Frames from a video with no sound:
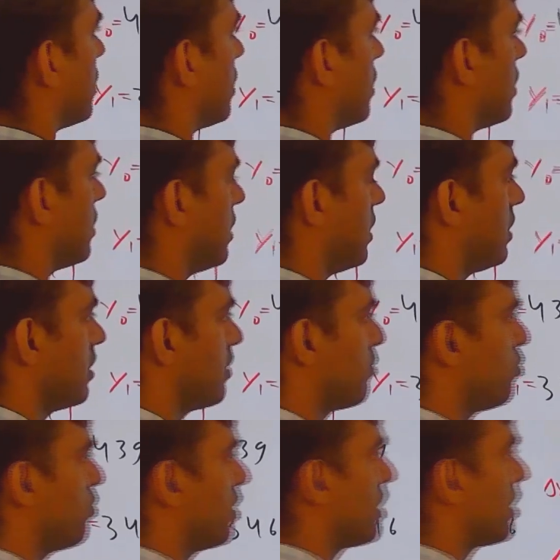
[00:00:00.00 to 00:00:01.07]
there is up
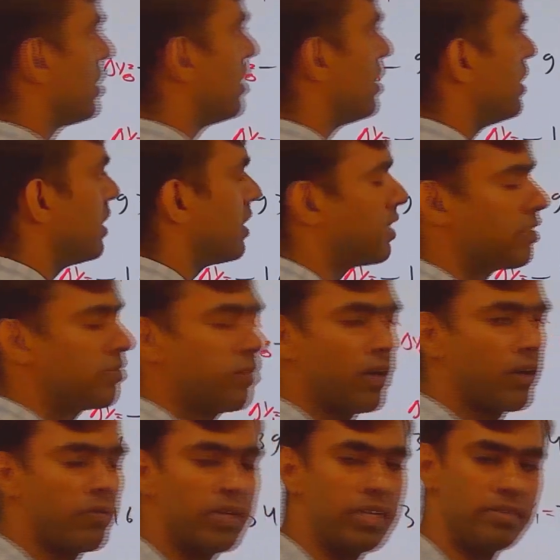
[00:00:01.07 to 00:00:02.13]
to a third order
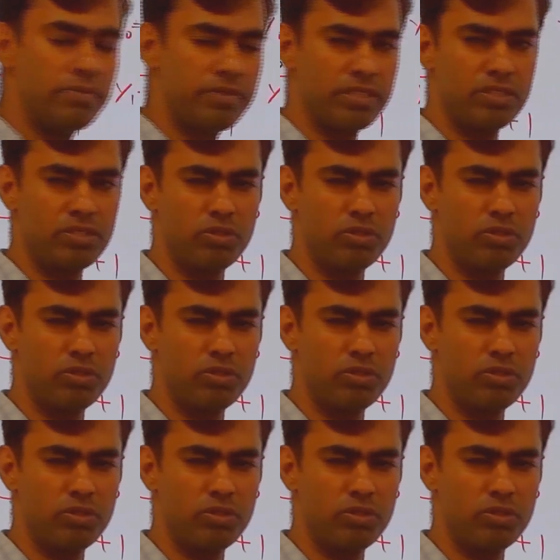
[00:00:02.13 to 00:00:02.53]
forward difference.